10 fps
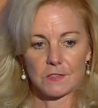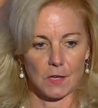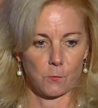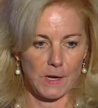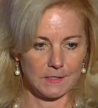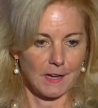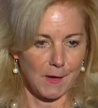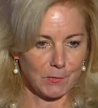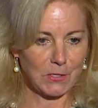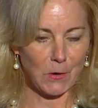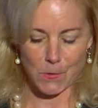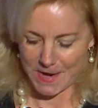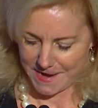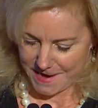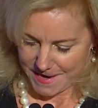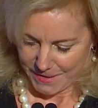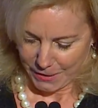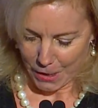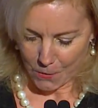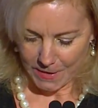on wait time. So,
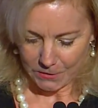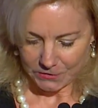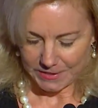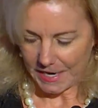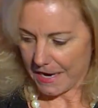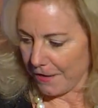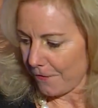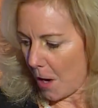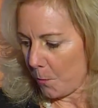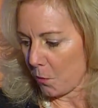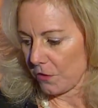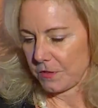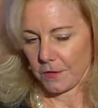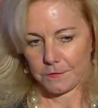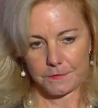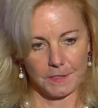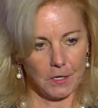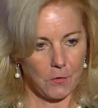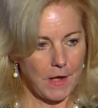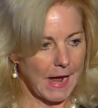it'll save upwards of,
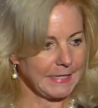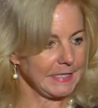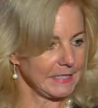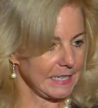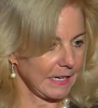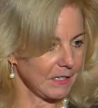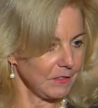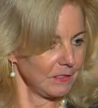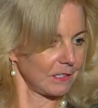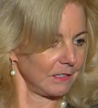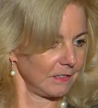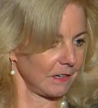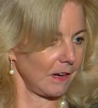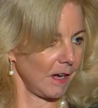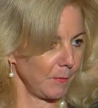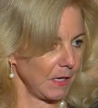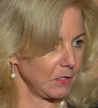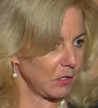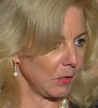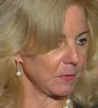90 seconds
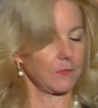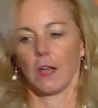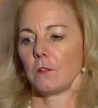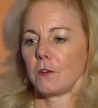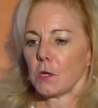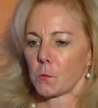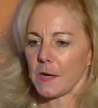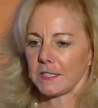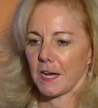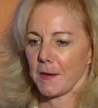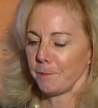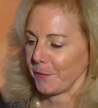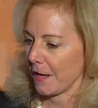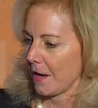in terms of elevator wait time.